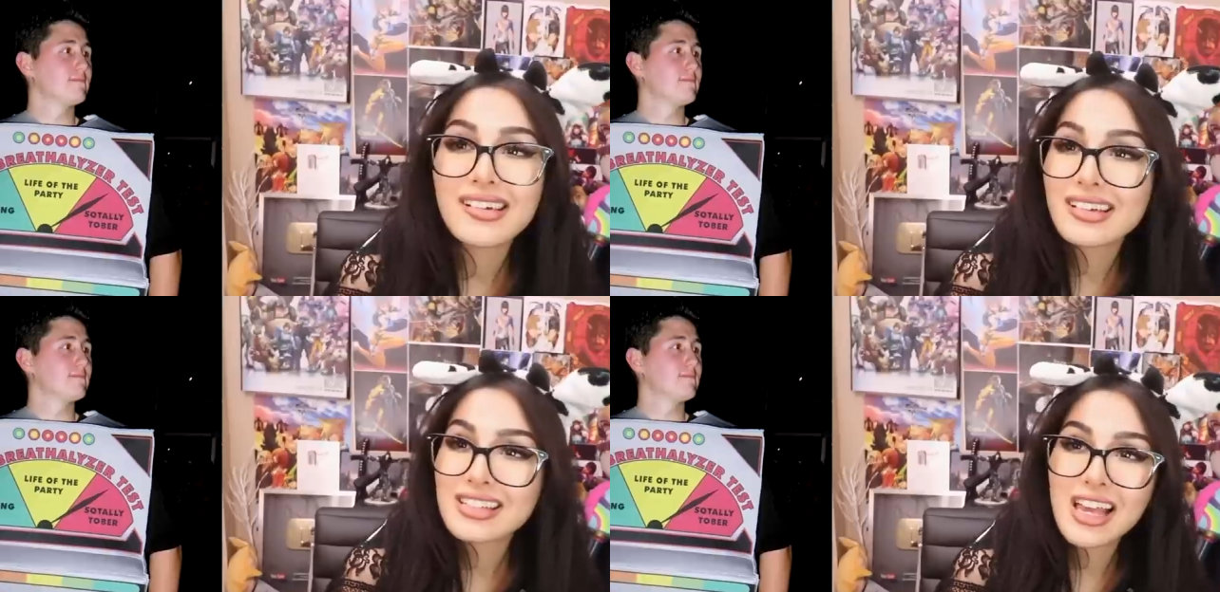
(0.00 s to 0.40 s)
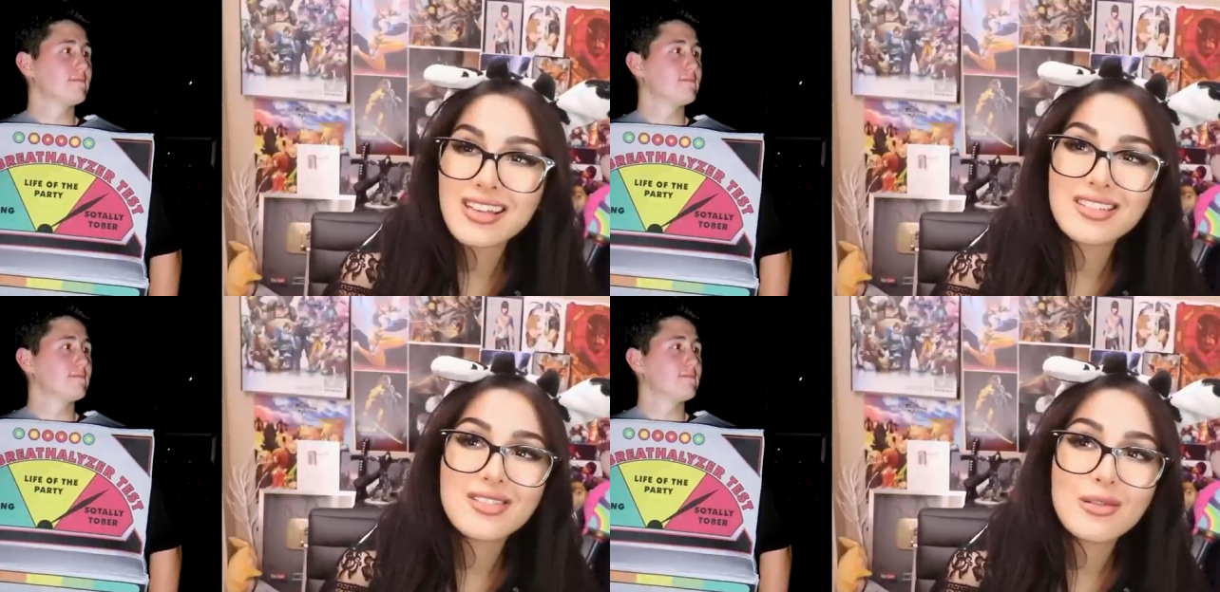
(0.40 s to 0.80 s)
Speaker 1: it'll
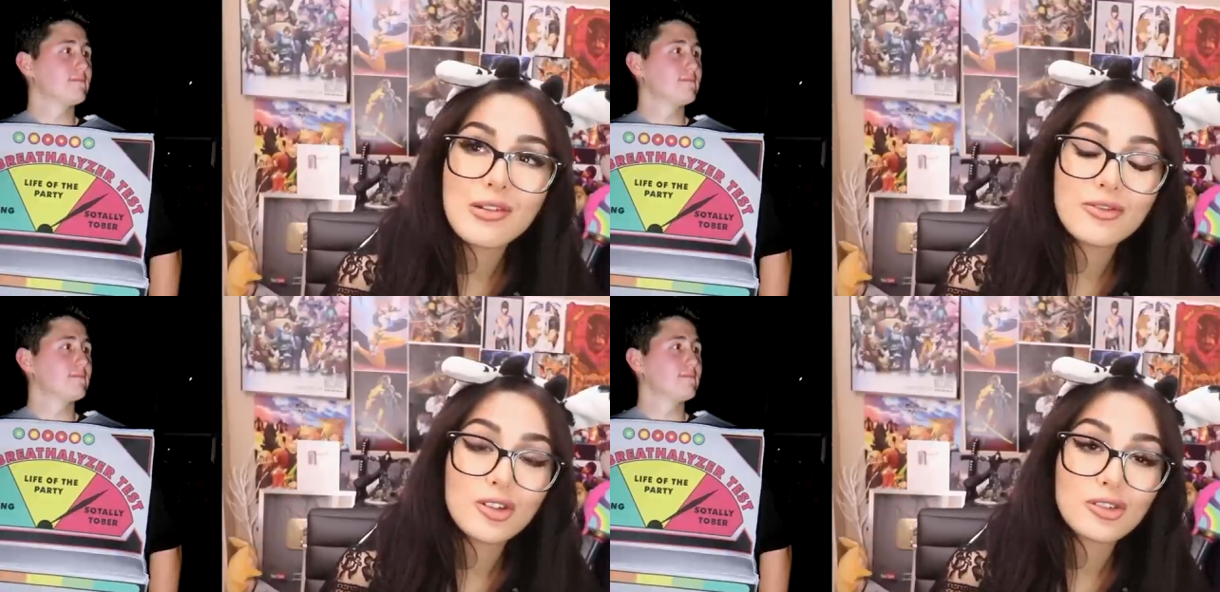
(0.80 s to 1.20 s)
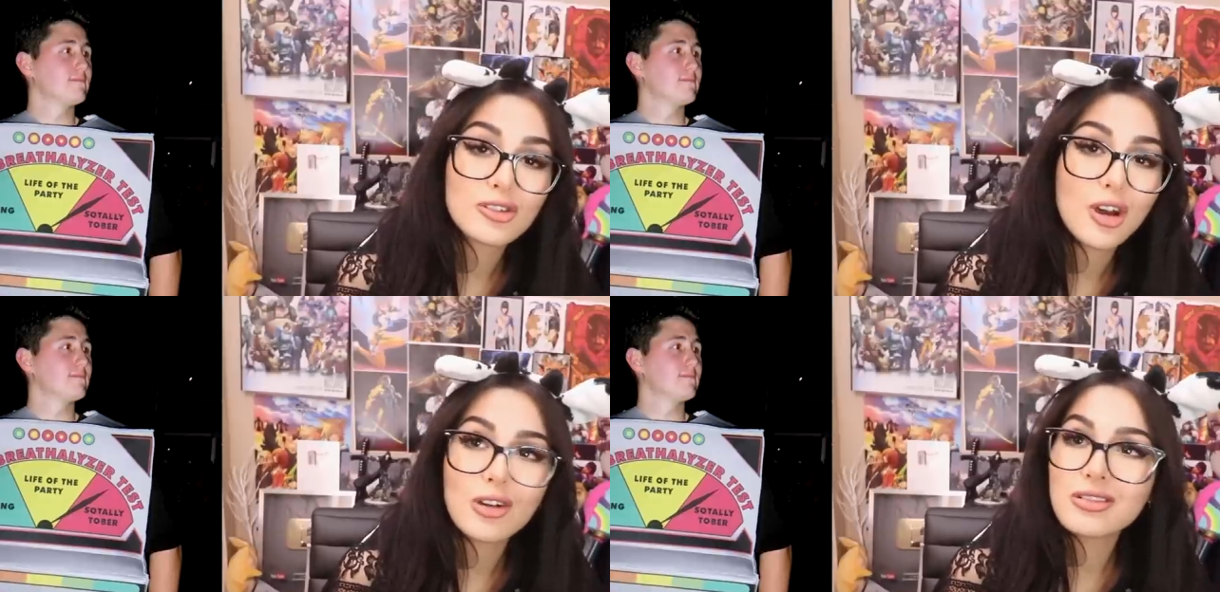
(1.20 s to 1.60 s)
tell you if you're
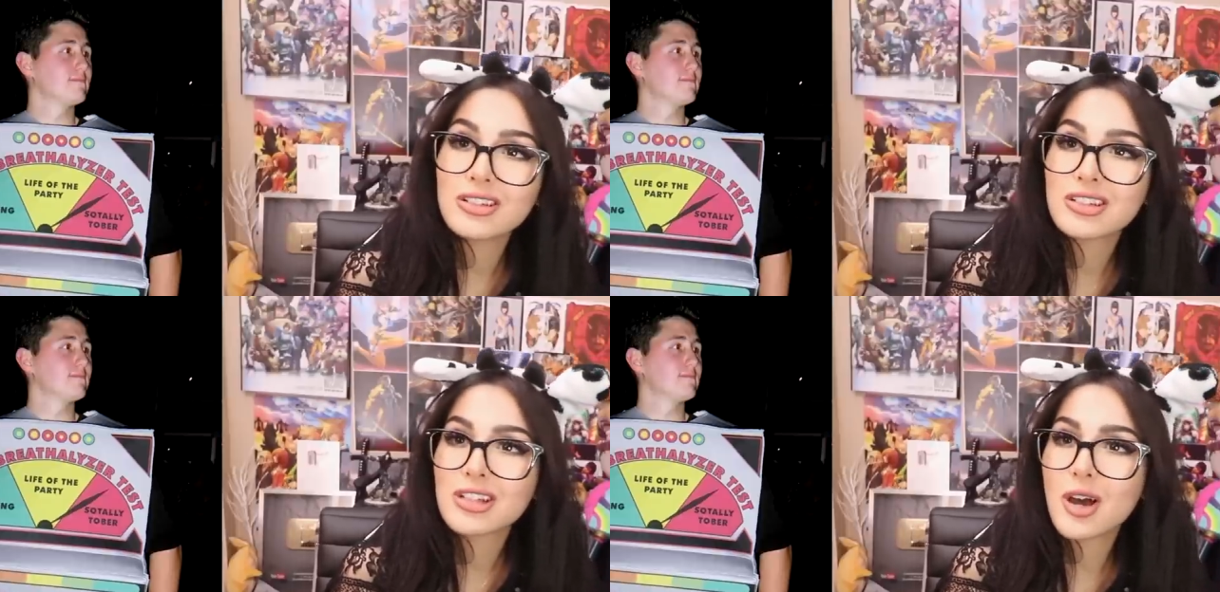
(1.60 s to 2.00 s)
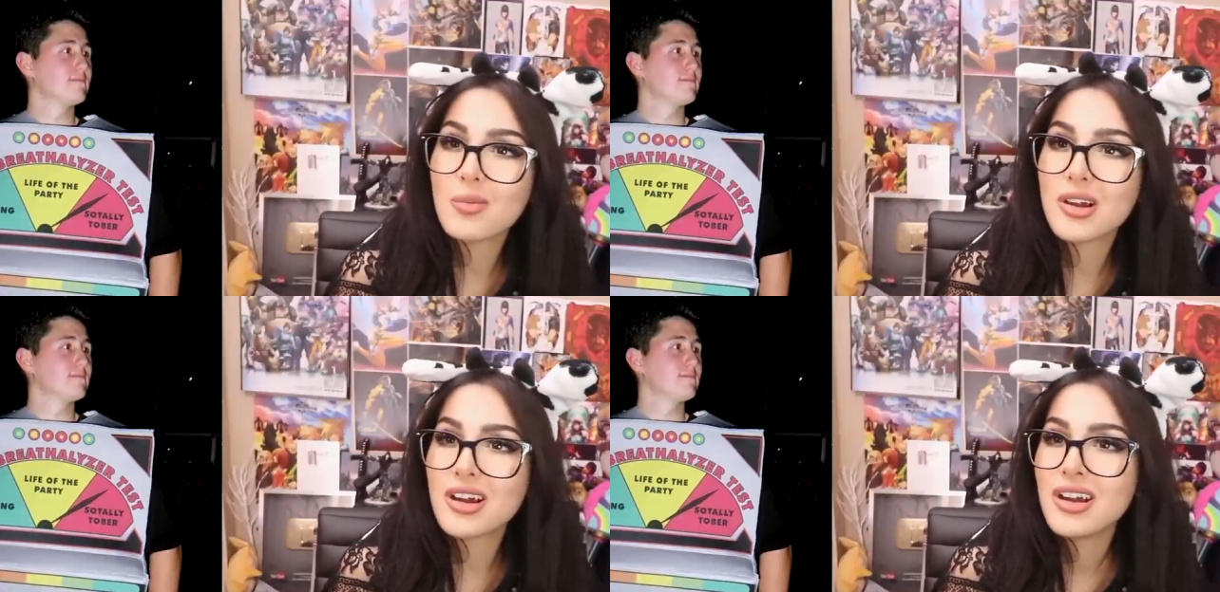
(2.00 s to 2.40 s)
totally
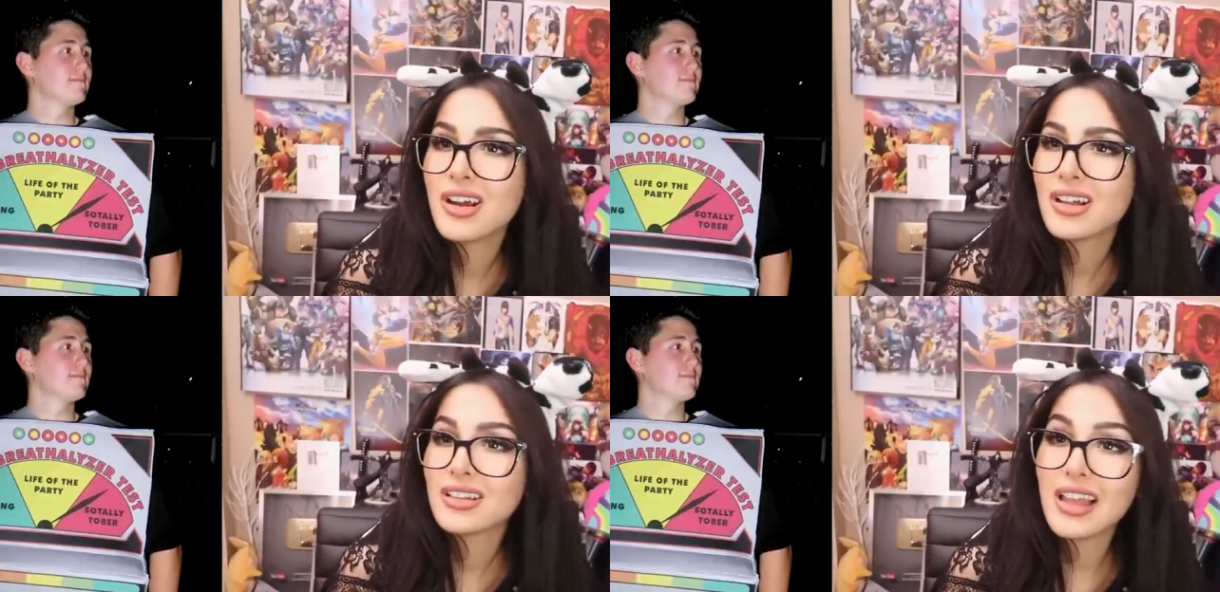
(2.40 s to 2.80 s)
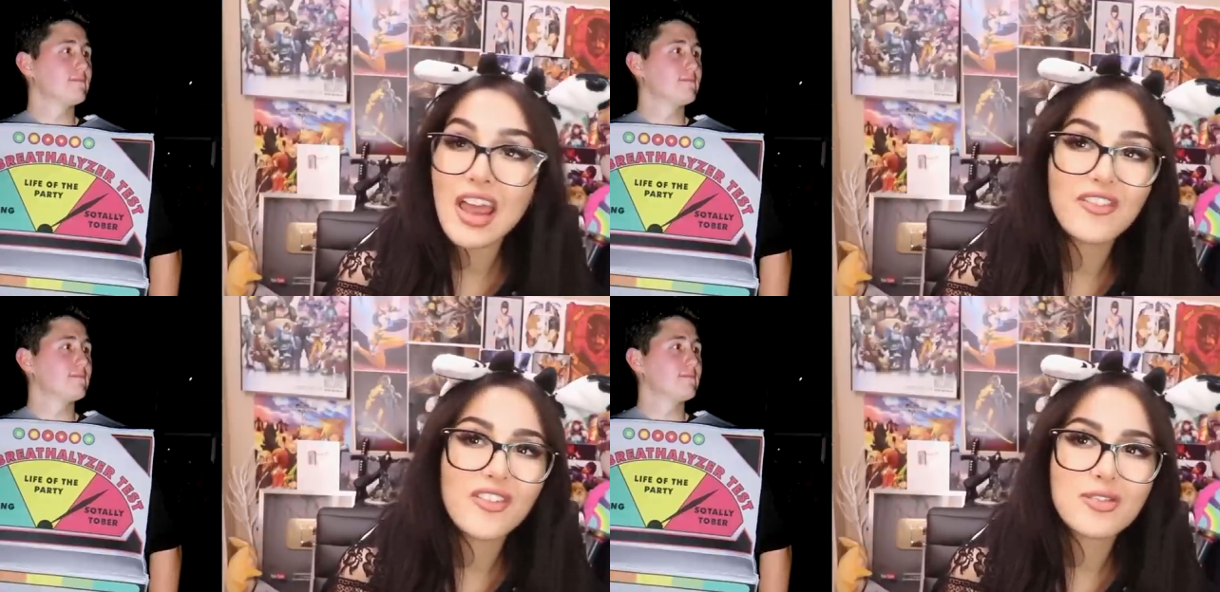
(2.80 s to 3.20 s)
sober,
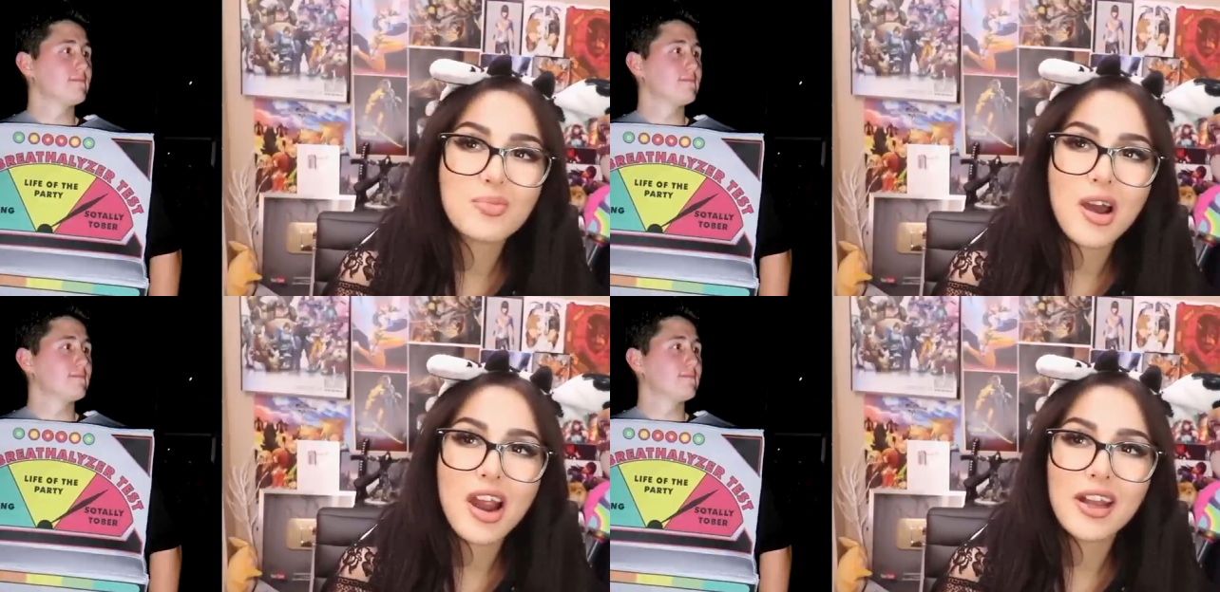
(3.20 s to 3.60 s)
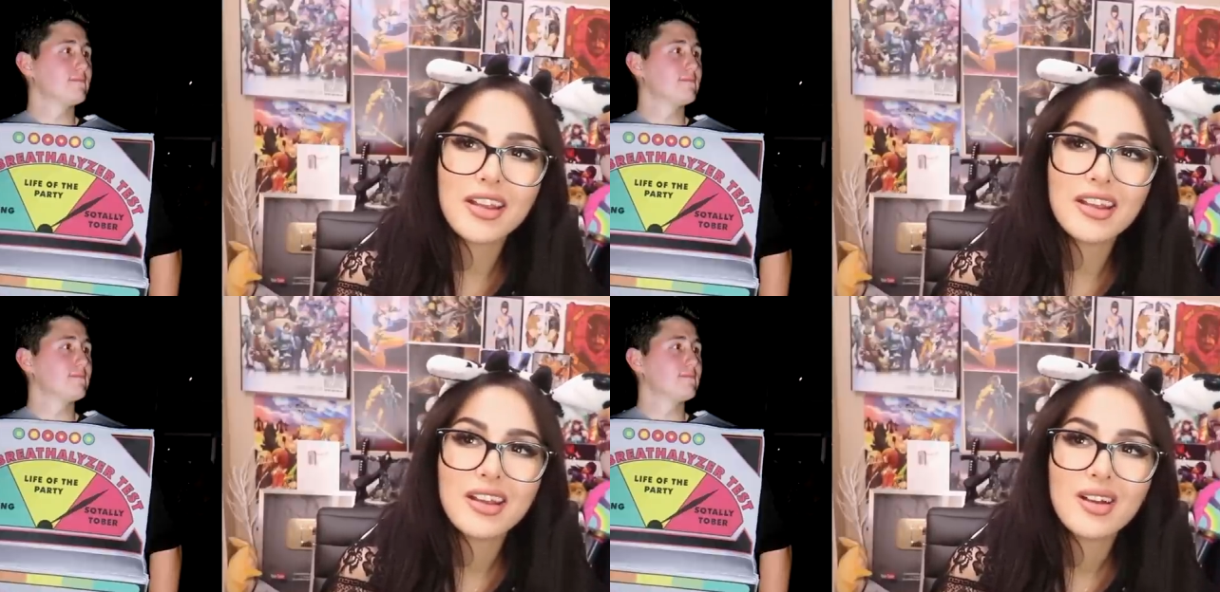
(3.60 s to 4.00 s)
life of the
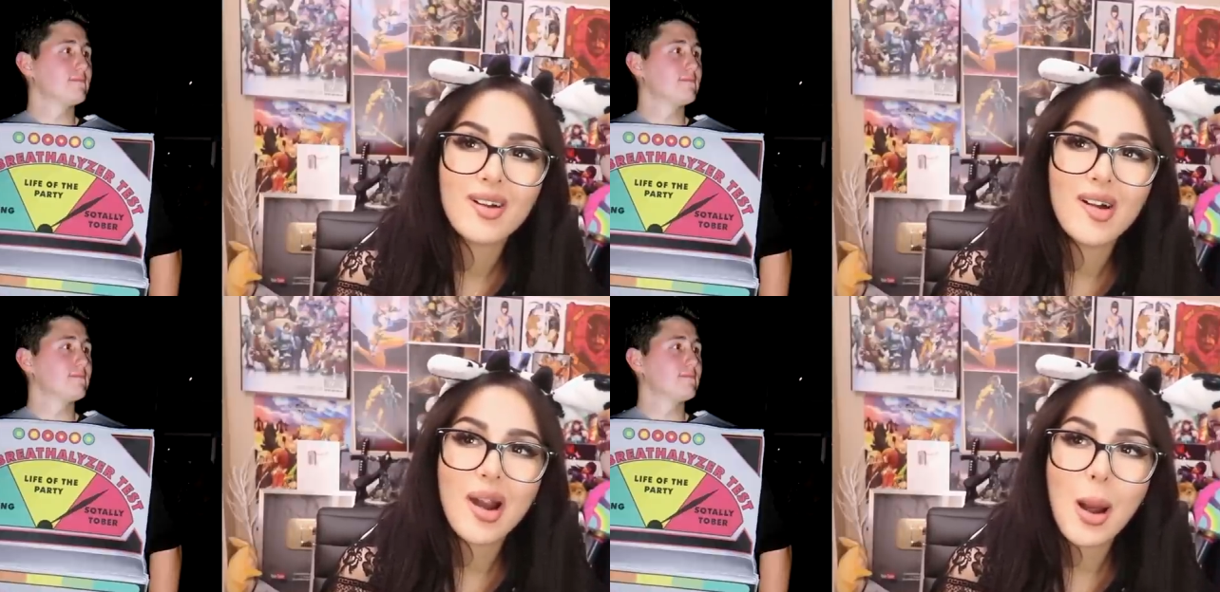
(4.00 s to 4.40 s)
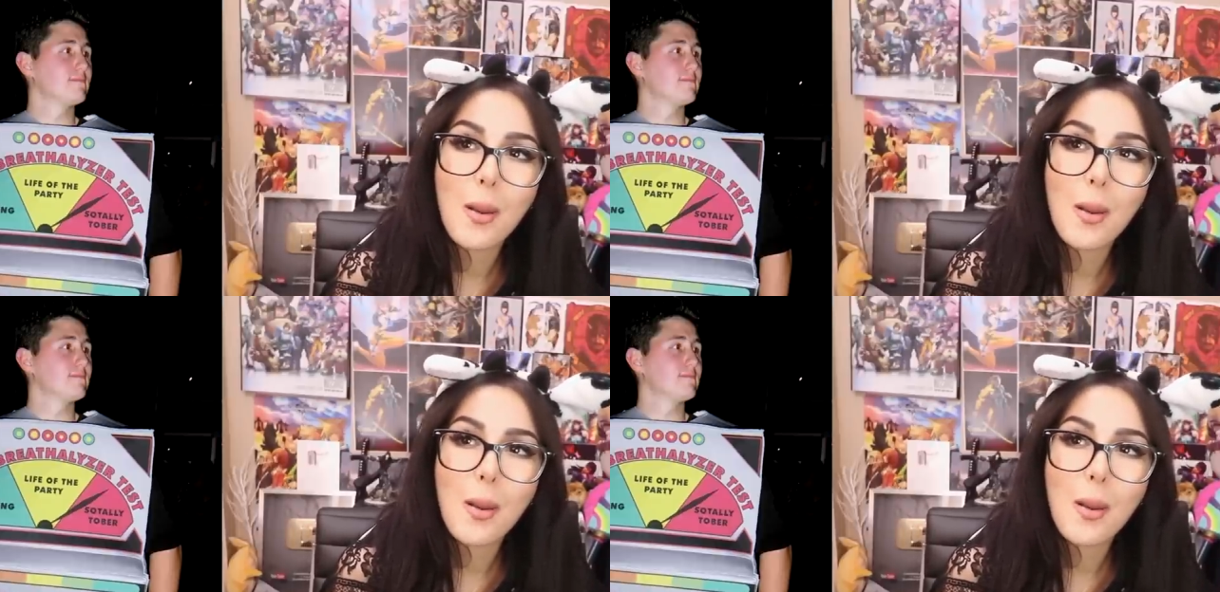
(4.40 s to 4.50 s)
party, or